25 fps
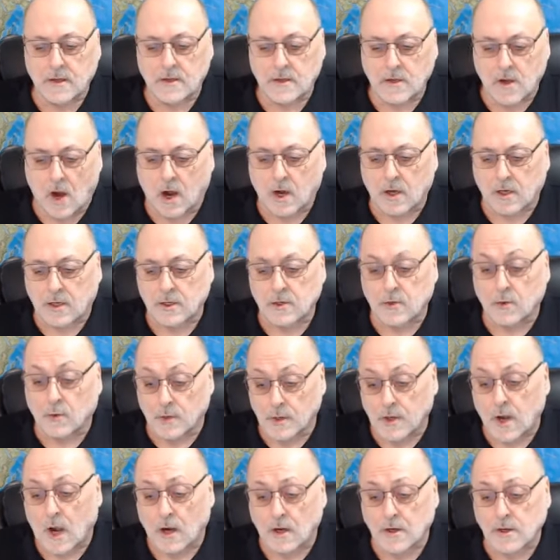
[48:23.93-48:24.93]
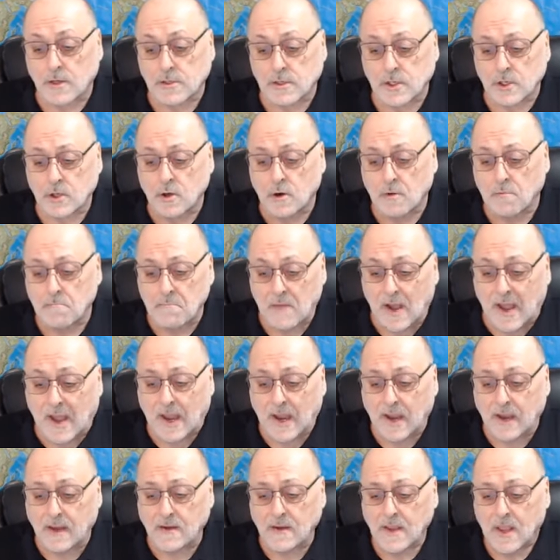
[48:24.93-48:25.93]
darkened or darkness in your
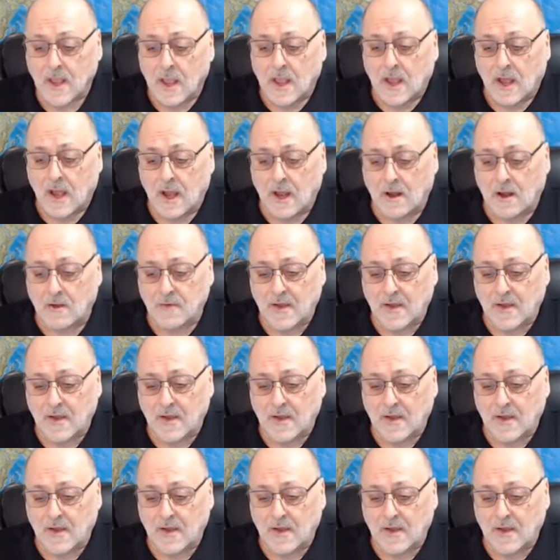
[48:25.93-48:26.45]
mind uh,